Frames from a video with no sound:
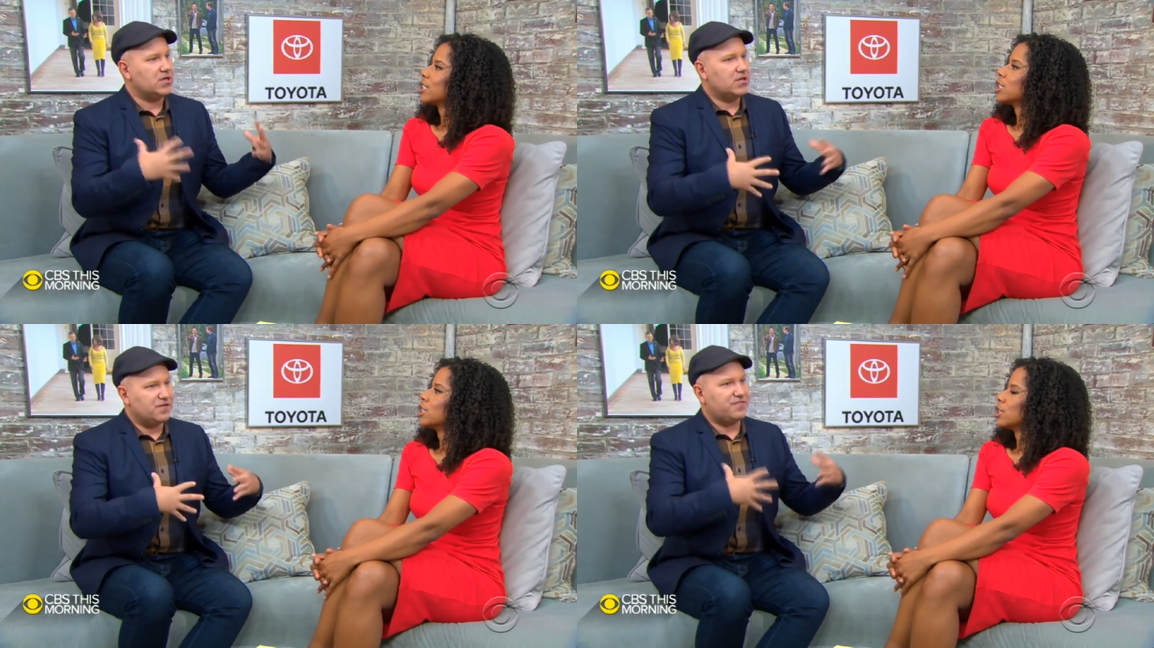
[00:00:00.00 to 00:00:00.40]

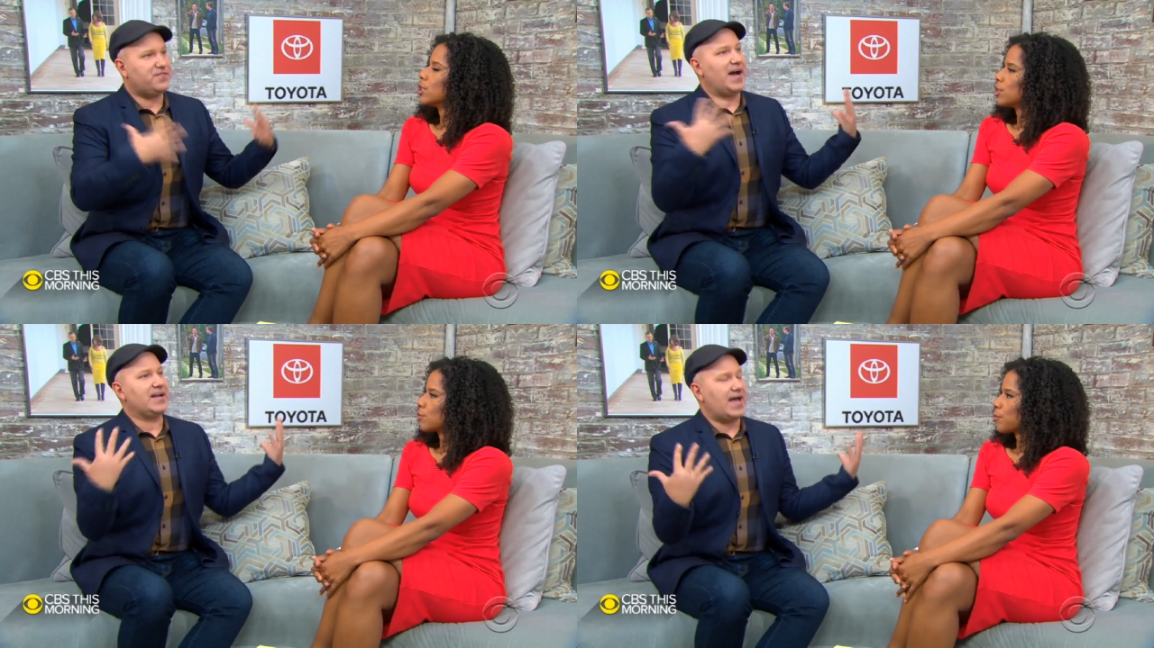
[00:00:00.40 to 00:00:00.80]
Speaker 1: the
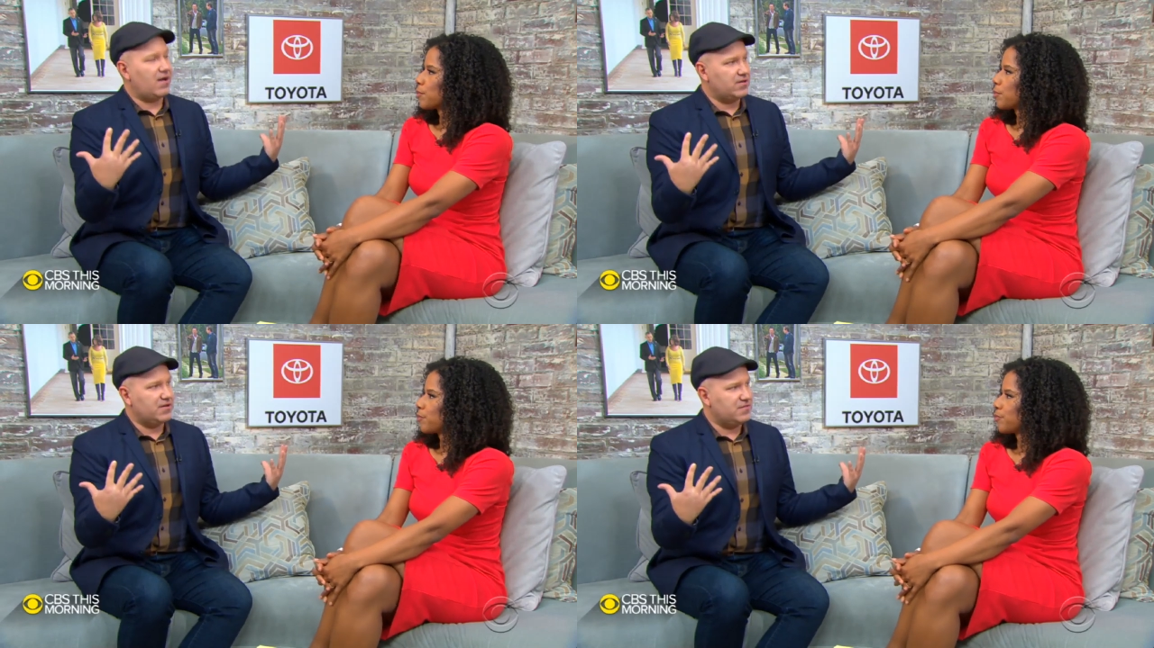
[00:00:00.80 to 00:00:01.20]

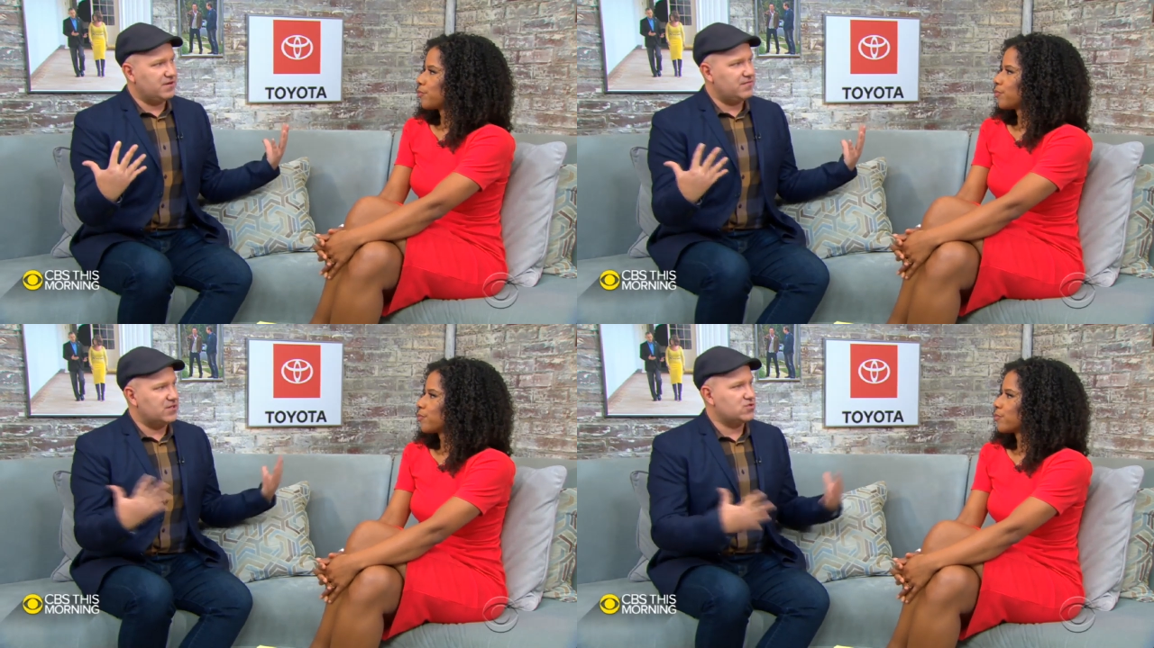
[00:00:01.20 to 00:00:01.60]
finale of the
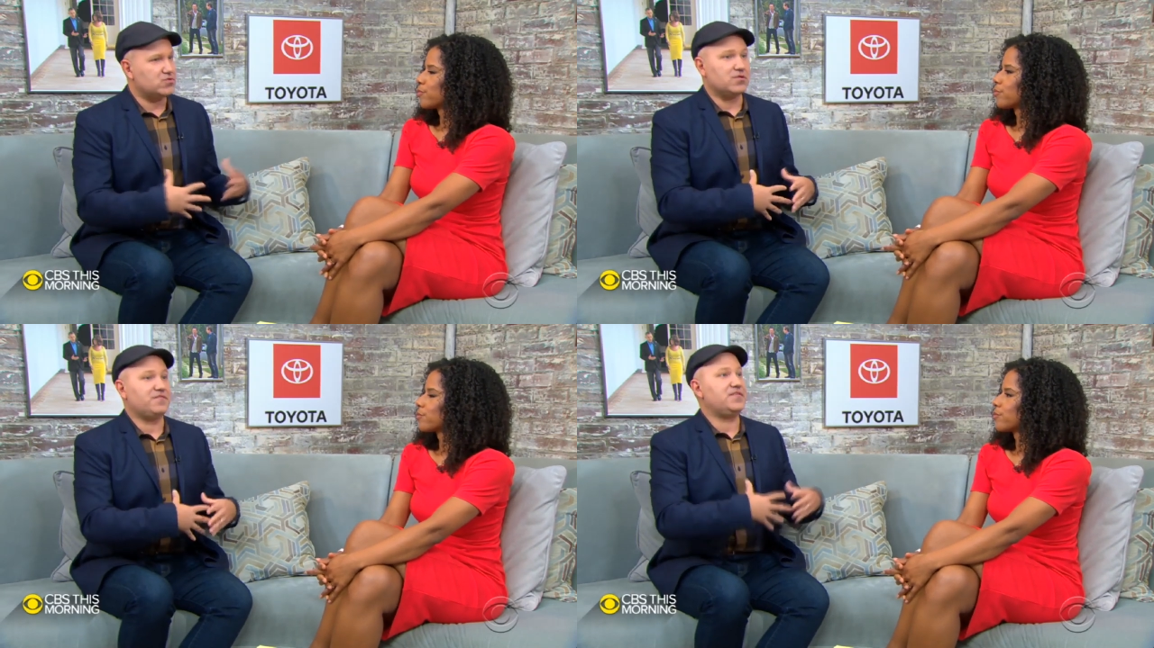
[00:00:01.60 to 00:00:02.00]
Avengers
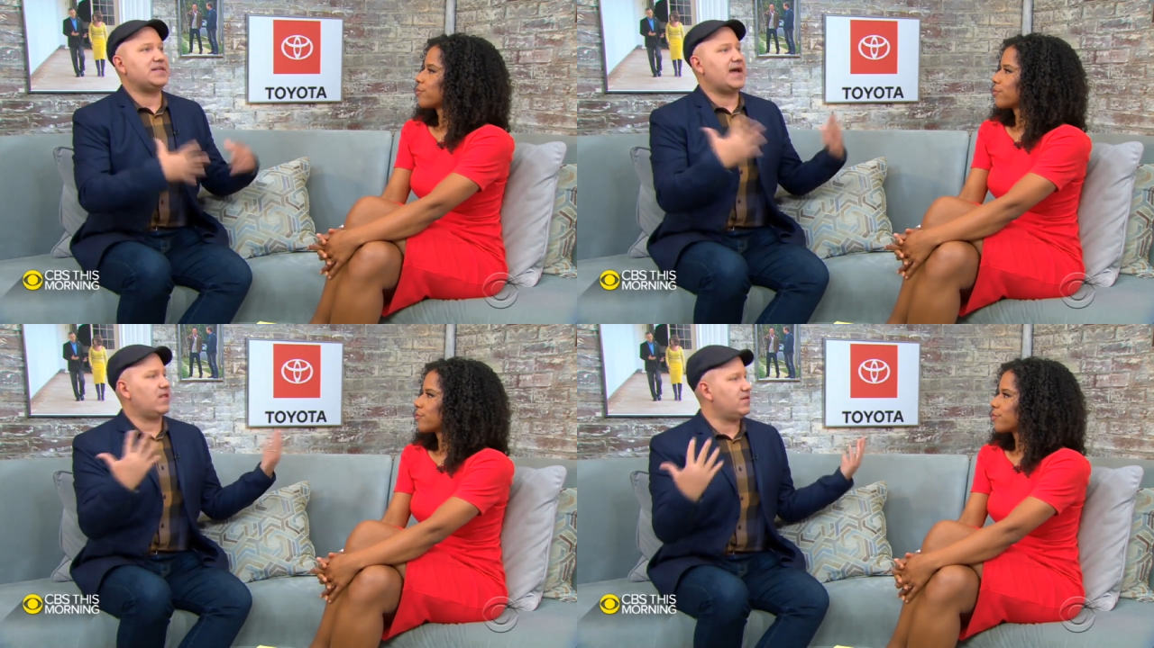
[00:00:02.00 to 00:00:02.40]
or the
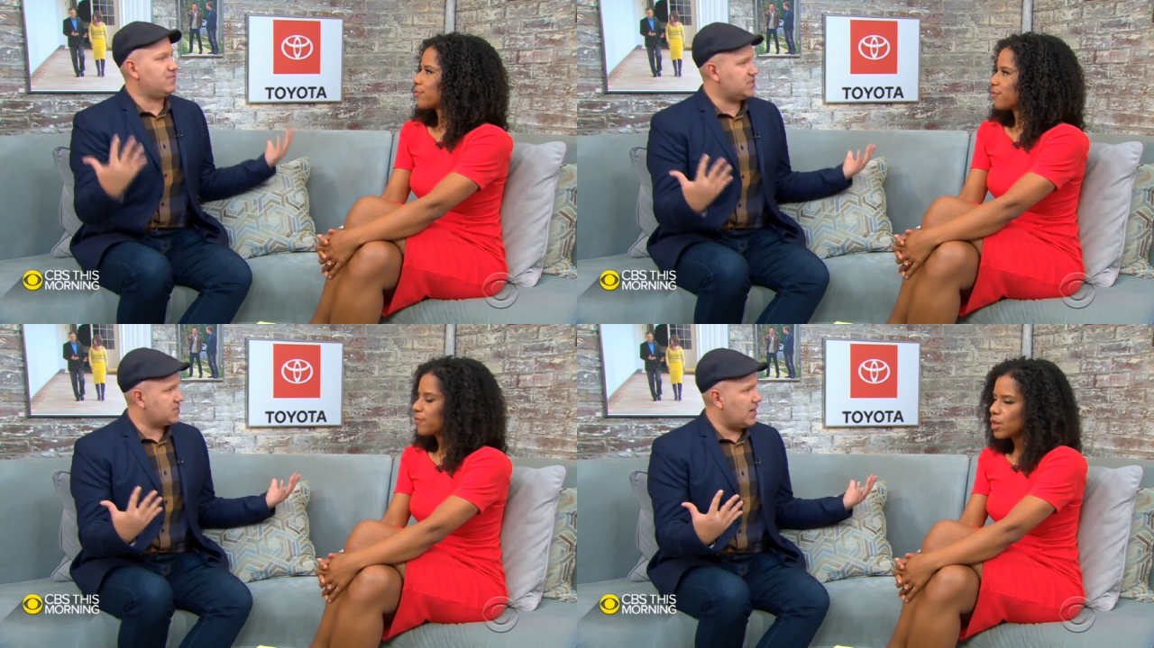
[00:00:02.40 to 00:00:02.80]
finale of the
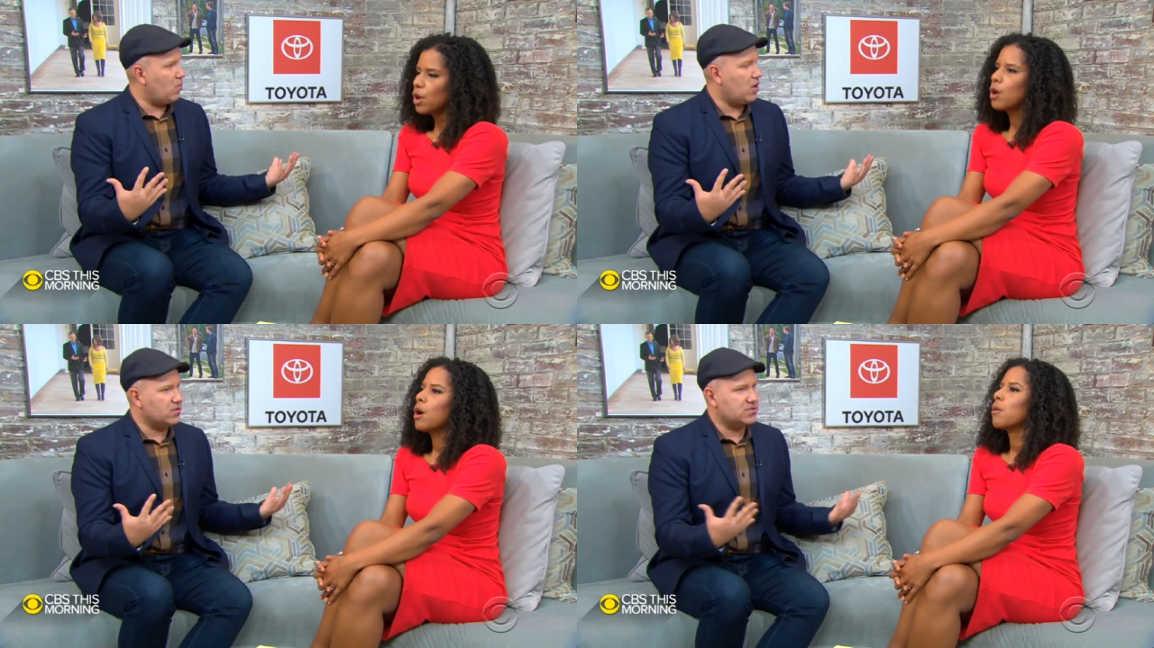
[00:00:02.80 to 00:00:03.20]

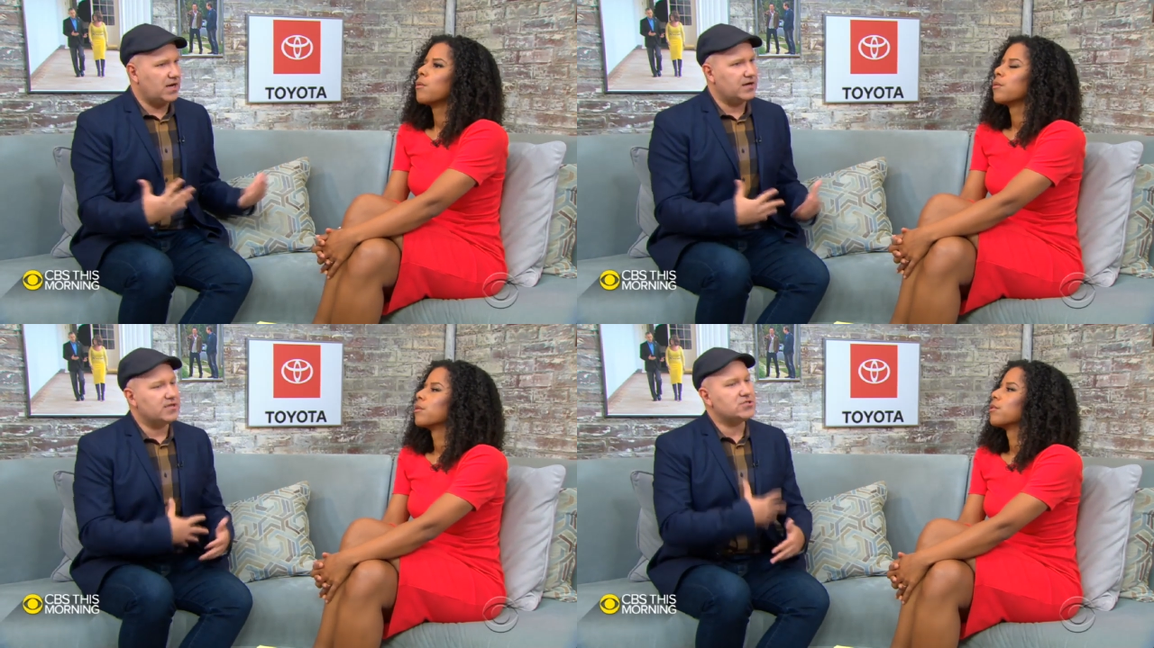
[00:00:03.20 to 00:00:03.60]
Skywalker
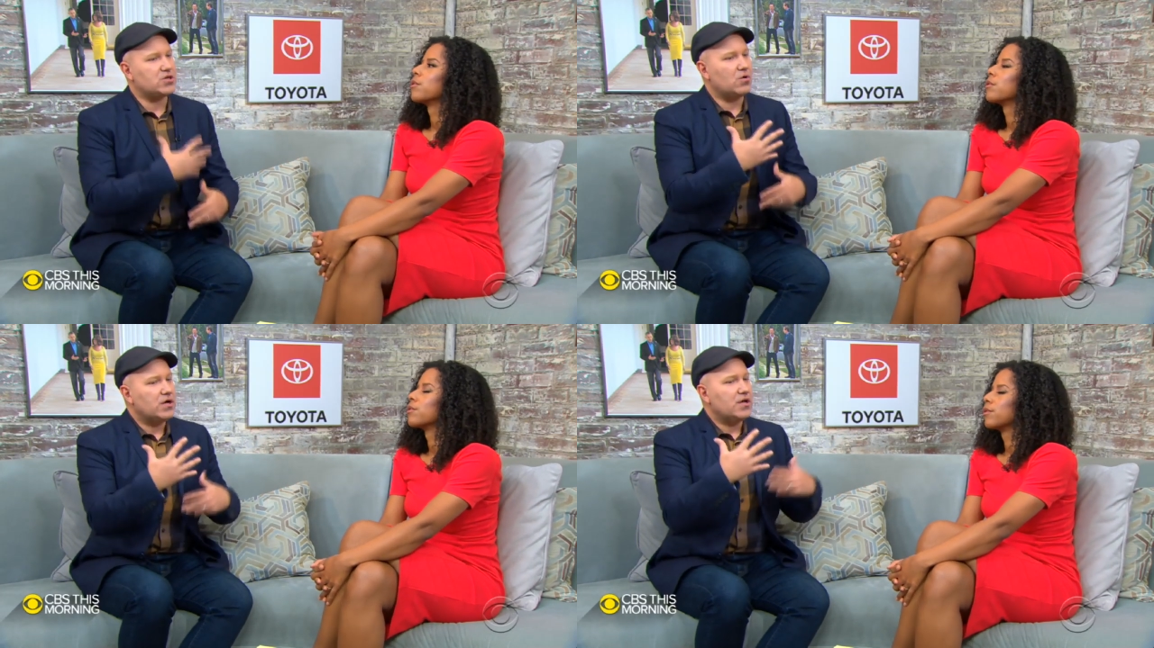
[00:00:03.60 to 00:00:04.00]
saga. And
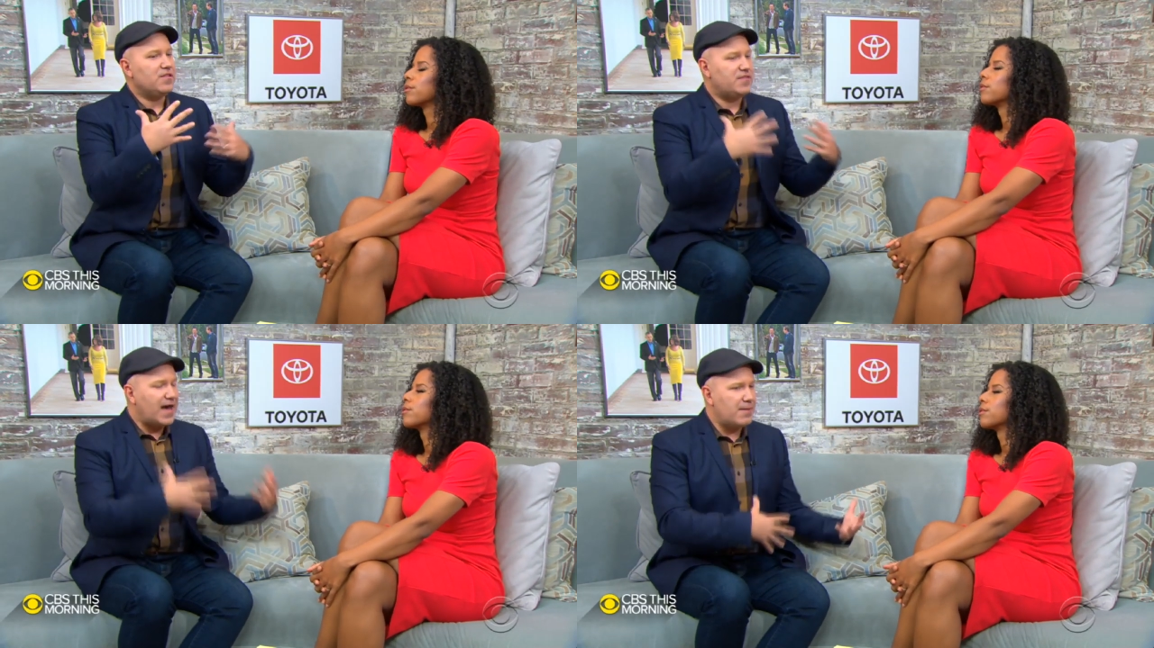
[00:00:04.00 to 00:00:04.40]
so
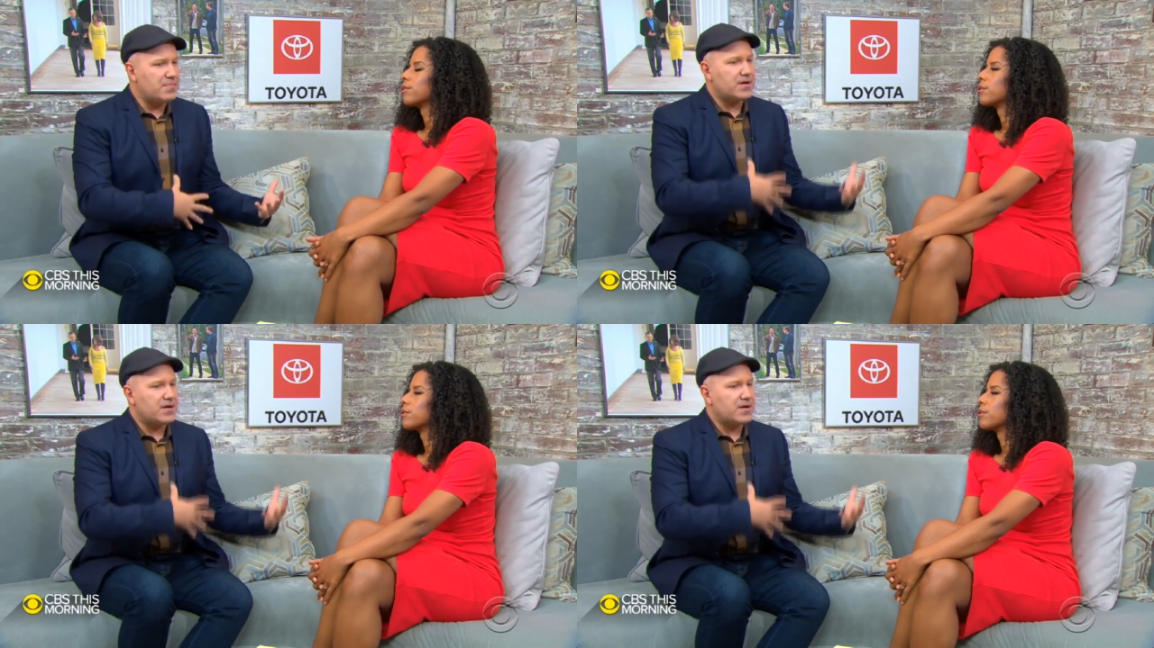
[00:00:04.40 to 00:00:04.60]
them